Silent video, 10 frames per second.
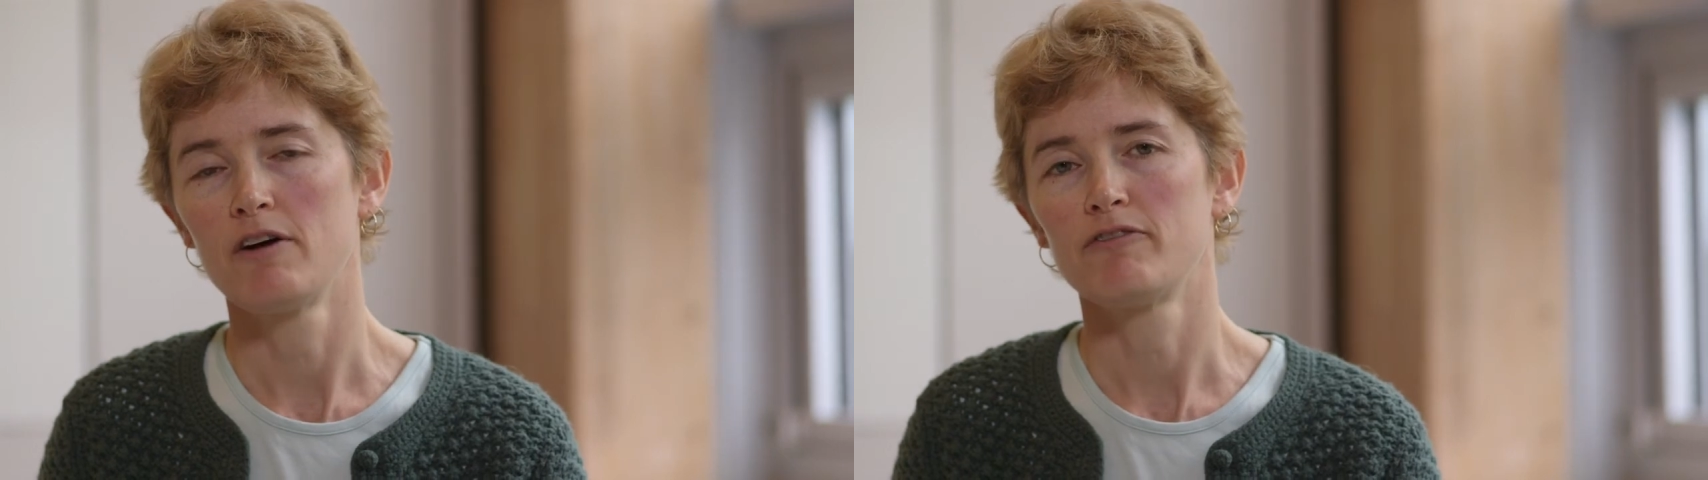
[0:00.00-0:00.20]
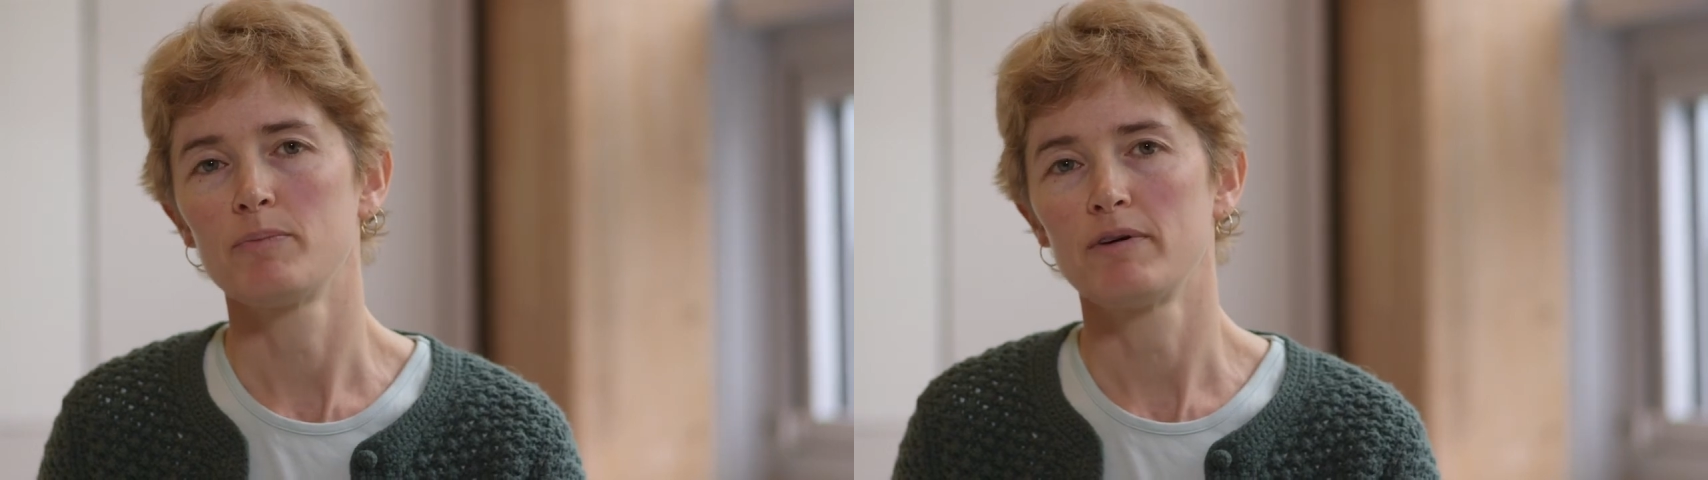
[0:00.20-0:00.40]

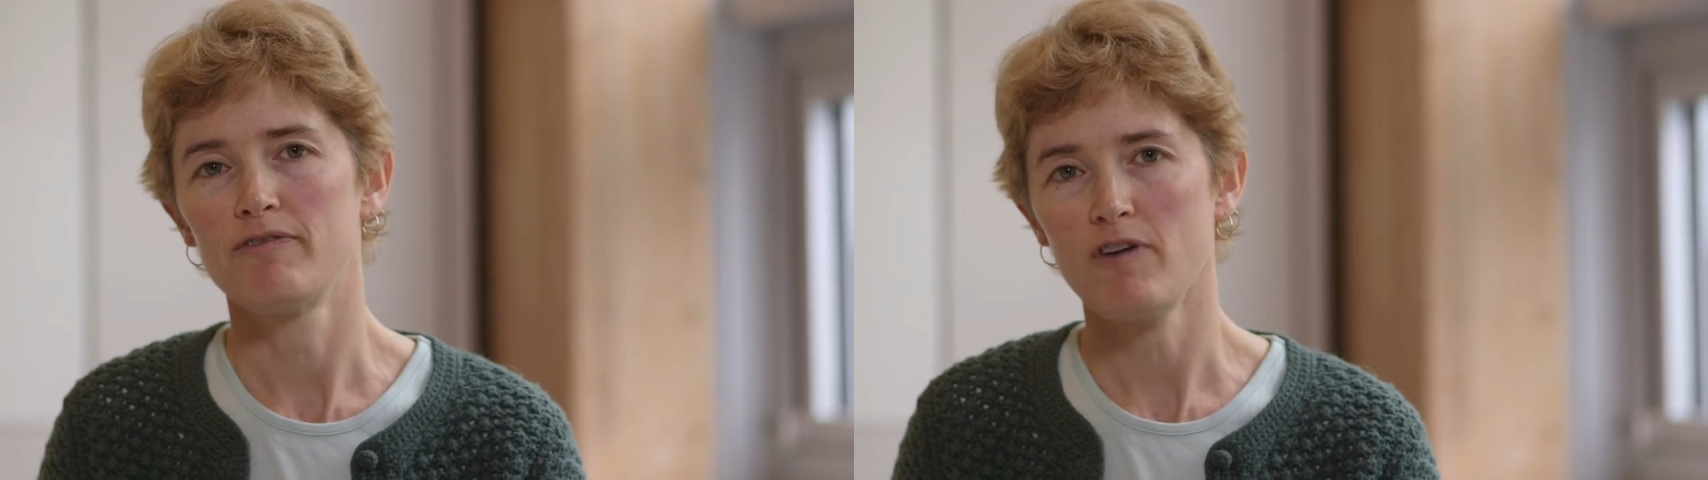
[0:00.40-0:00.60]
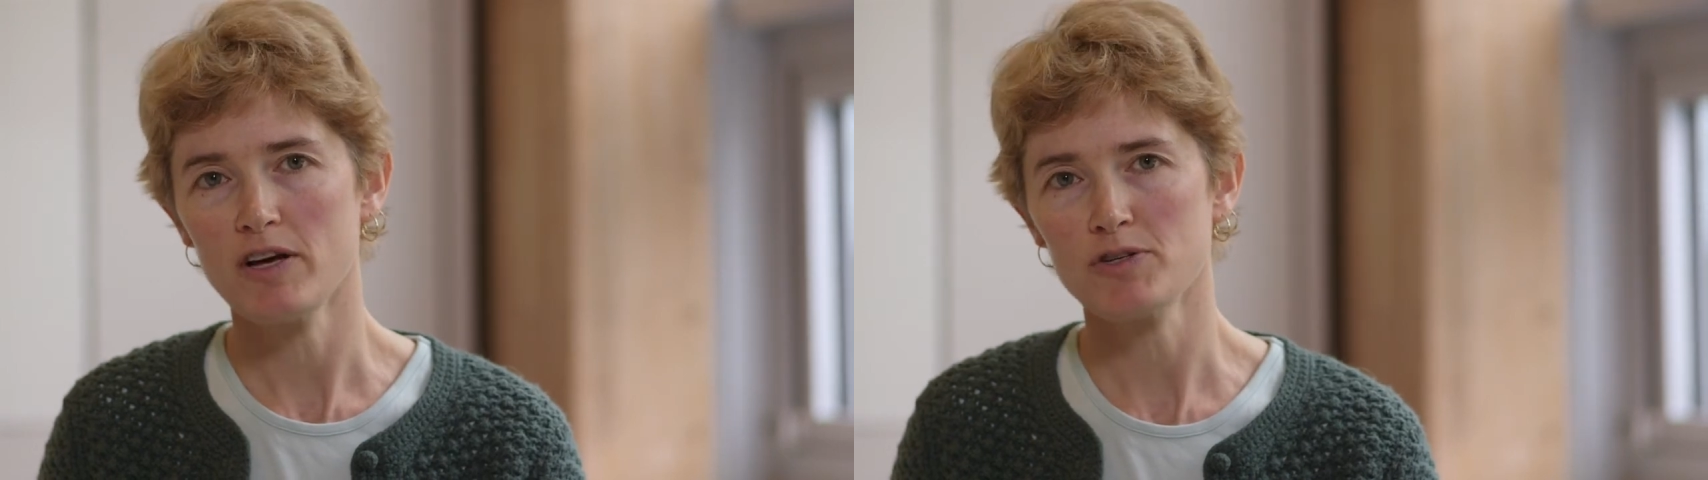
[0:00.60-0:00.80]
from the
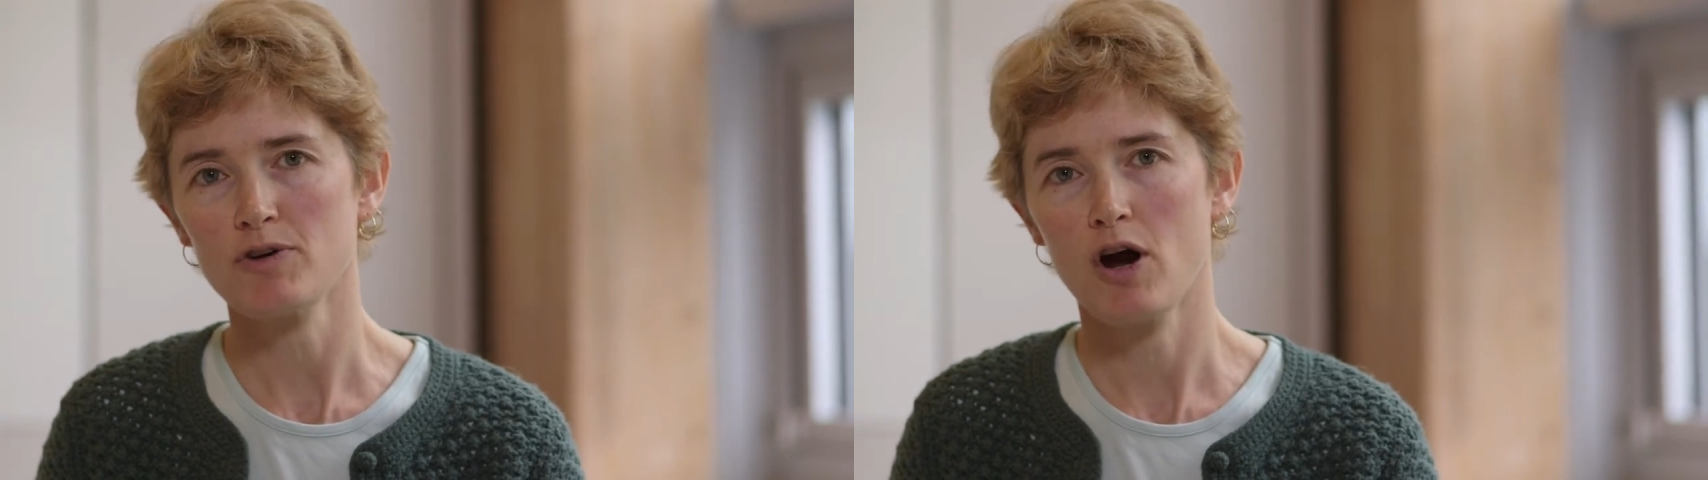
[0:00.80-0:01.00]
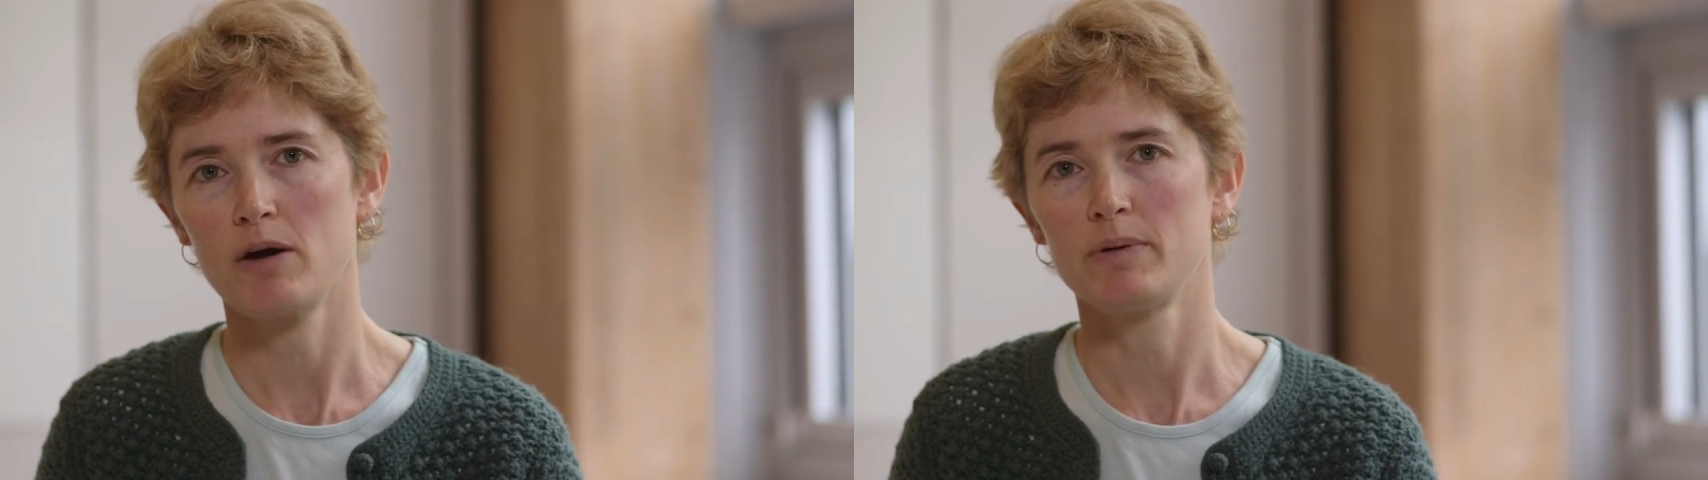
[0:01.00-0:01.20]

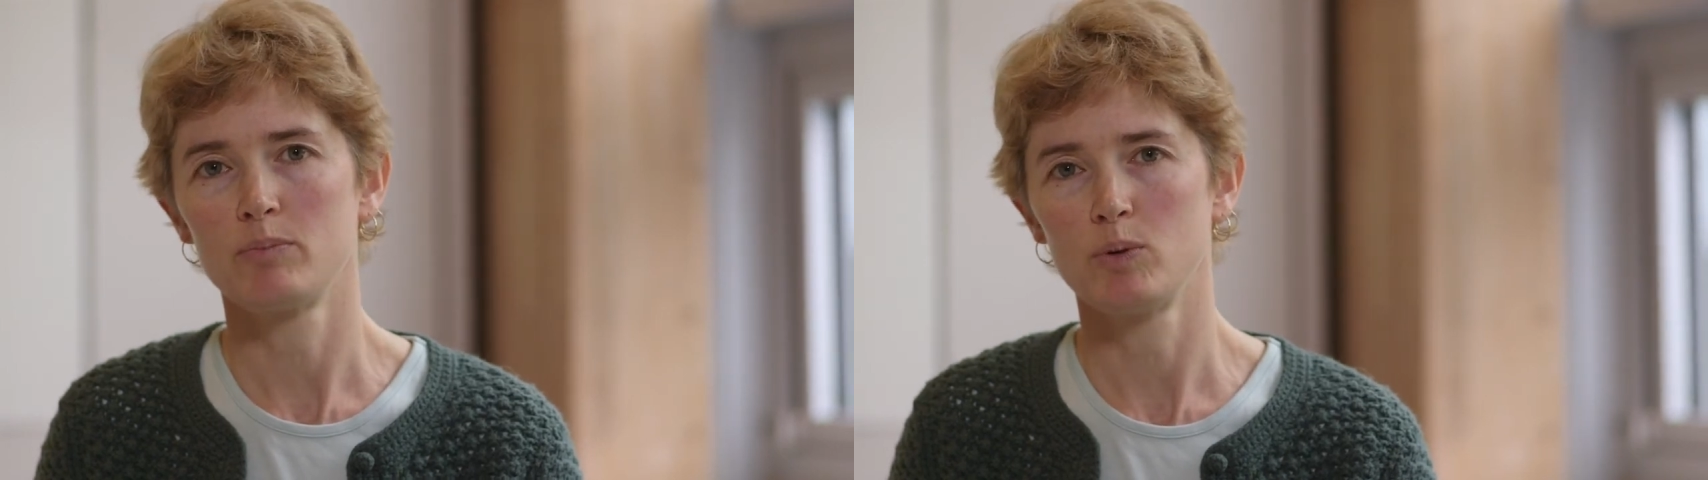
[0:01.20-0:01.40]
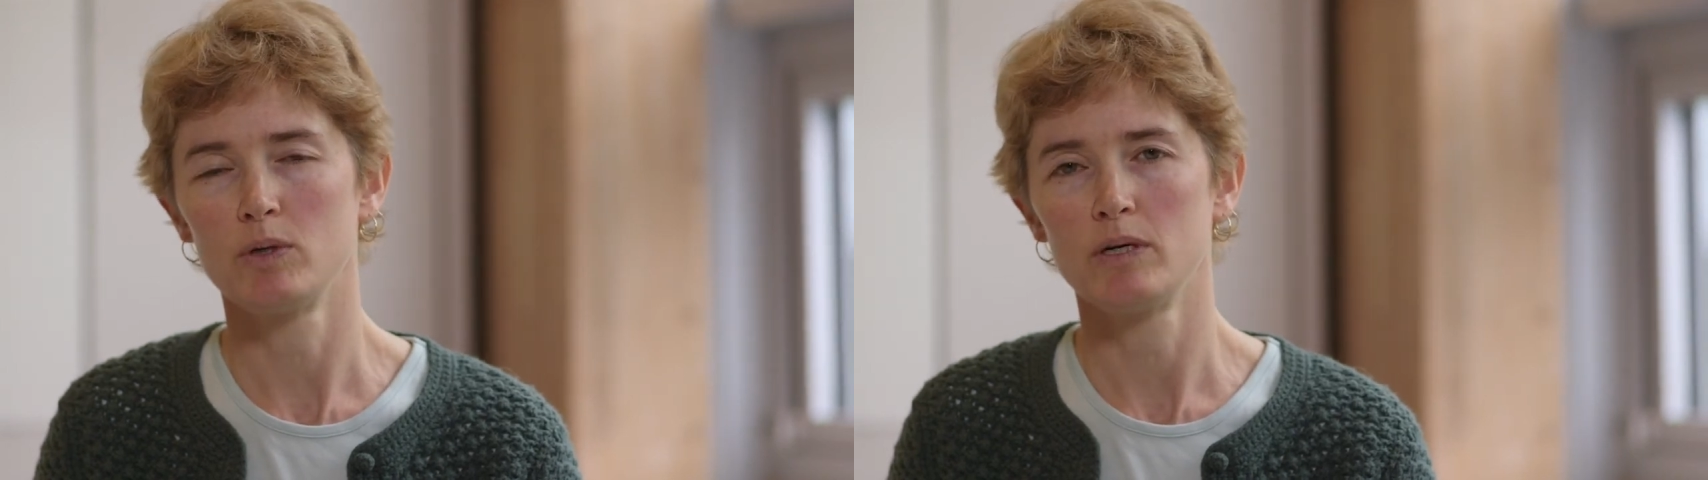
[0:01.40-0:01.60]
fossil
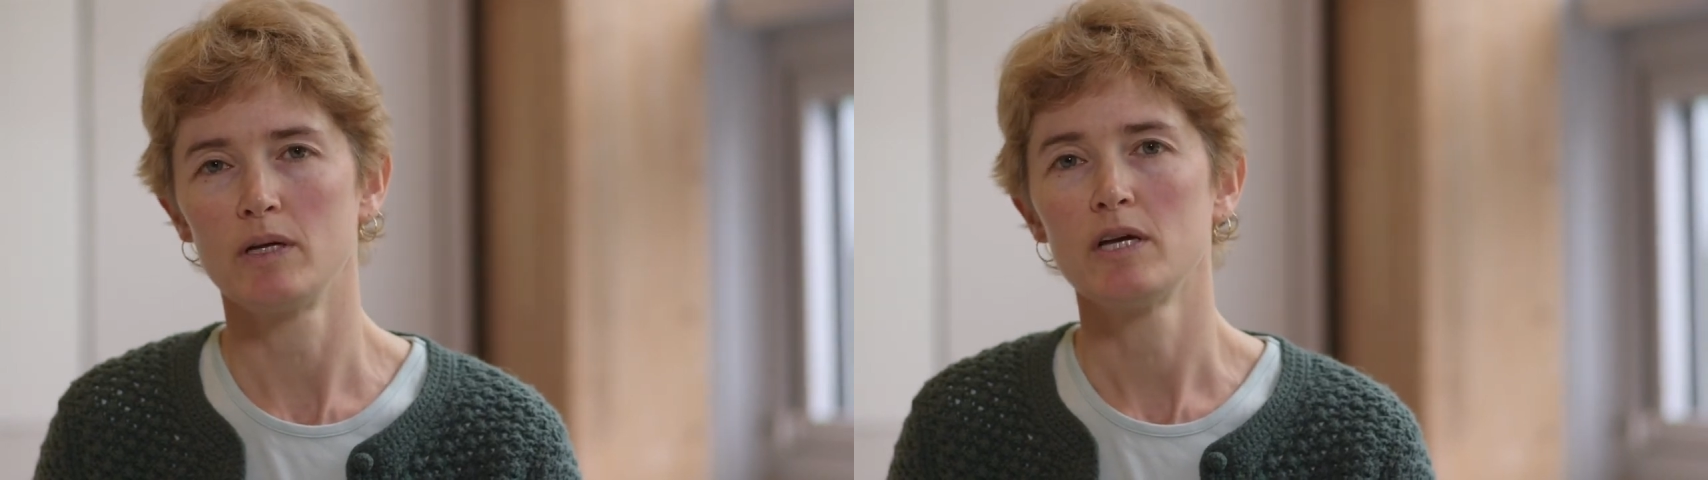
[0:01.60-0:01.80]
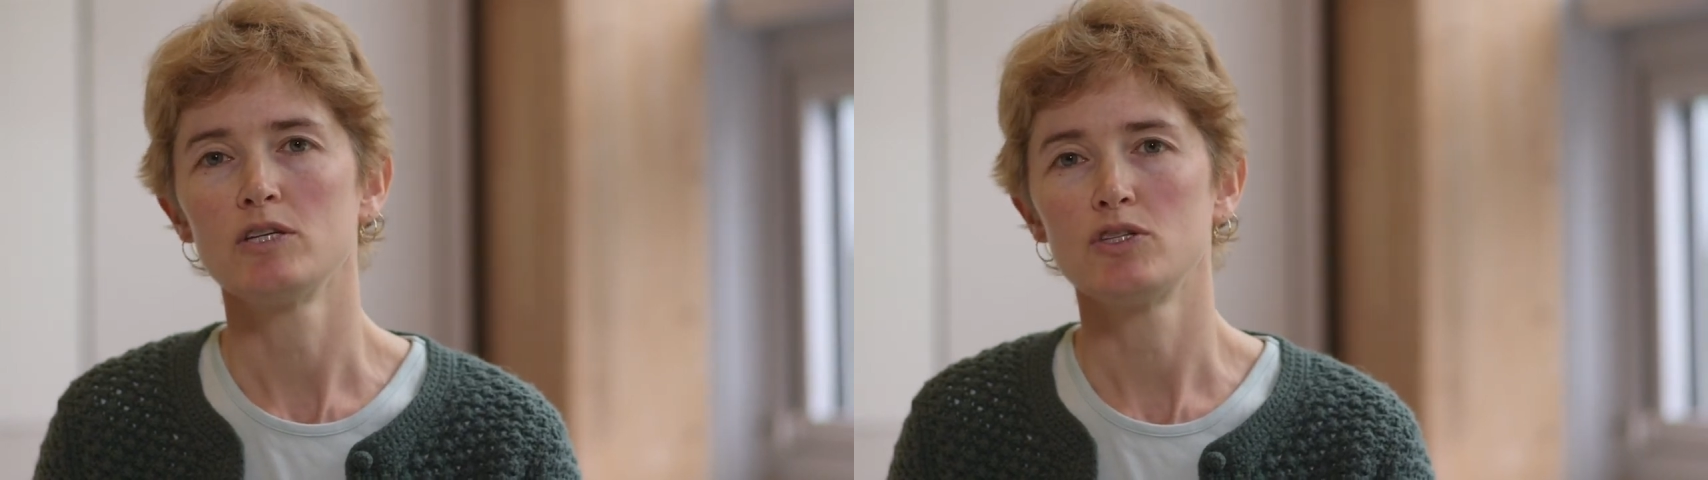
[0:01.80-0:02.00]
carbon pool